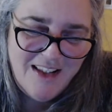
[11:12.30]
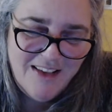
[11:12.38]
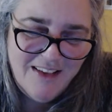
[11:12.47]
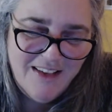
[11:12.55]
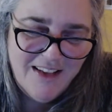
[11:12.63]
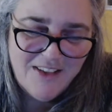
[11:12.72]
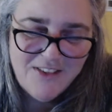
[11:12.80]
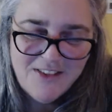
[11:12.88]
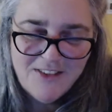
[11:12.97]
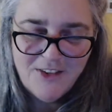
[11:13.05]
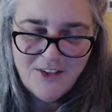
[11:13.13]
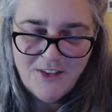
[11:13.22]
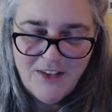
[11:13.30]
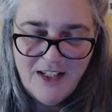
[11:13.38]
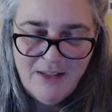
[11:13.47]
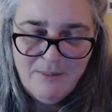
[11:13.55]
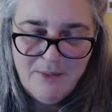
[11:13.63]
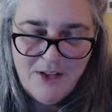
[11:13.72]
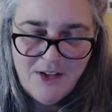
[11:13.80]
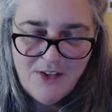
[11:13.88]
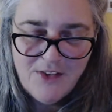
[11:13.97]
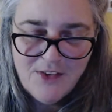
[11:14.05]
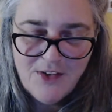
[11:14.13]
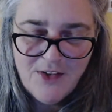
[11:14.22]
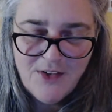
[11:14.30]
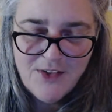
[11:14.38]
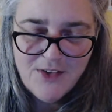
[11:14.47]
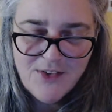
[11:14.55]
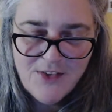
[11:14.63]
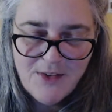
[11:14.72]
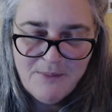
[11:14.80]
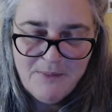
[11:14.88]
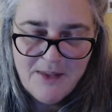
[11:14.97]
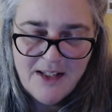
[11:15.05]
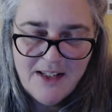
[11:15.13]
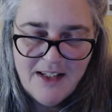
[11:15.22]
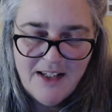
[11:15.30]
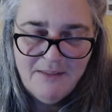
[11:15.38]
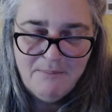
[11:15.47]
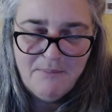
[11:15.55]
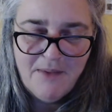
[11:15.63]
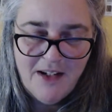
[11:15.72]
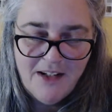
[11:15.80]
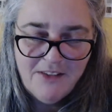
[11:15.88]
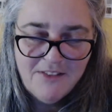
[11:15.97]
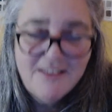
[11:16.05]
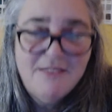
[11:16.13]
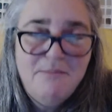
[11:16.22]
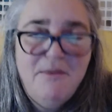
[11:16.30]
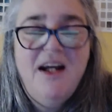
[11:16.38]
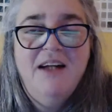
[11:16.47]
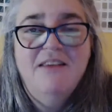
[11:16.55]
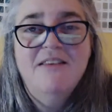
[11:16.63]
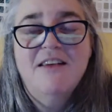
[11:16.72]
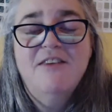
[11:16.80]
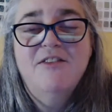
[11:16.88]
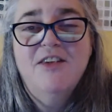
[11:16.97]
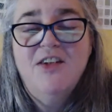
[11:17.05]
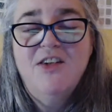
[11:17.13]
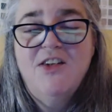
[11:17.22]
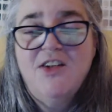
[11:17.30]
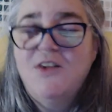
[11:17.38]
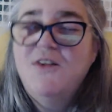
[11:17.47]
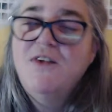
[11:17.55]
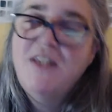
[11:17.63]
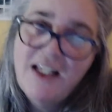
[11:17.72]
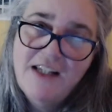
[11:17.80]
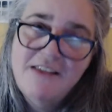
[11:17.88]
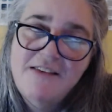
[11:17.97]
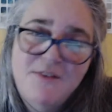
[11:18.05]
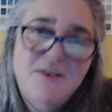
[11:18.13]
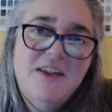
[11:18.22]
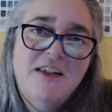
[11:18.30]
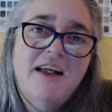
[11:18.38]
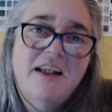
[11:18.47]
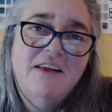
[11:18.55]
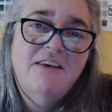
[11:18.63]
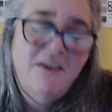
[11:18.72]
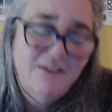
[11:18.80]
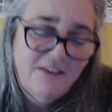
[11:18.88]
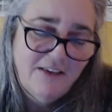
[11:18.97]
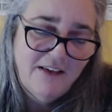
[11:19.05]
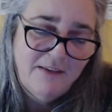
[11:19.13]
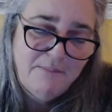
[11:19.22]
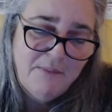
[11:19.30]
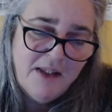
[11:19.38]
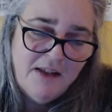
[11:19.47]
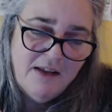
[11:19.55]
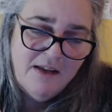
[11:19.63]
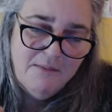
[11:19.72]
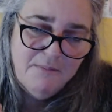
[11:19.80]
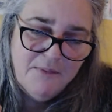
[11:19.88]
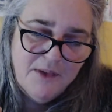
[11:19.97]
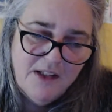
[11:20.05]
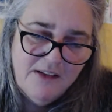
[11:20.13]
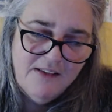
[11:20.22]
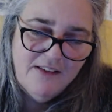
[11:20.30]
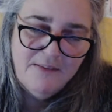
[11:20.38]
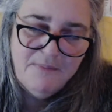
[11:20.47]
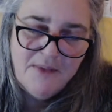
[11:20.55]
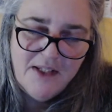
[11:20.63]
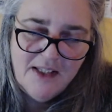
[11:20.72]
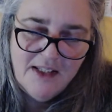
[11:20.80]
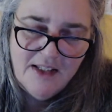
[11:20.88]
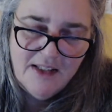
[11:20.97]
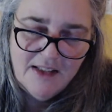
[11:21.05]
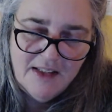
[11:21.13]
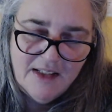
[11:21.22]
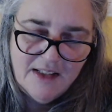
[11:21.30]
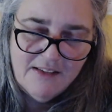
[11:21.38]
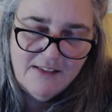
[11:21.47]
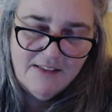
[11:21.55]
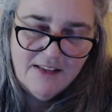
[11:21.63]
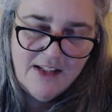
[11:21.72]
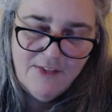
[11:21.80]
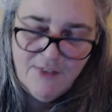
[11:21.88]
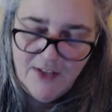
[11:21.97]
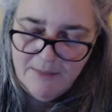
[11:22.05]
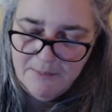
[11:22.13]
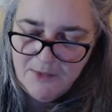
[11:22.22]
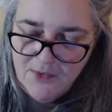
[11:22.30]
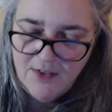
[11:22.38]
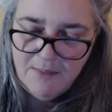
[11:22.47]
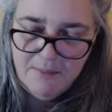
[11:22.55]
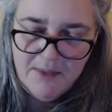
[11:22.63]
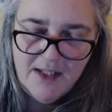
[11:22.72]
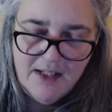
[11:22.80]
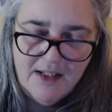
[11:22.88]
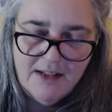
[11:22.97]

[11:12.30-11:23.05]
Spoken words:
like a circle hem on a skirt or something, and had miles and miles of it to do, yes, it would take a long time. But on something that, like a sleeve hem or something,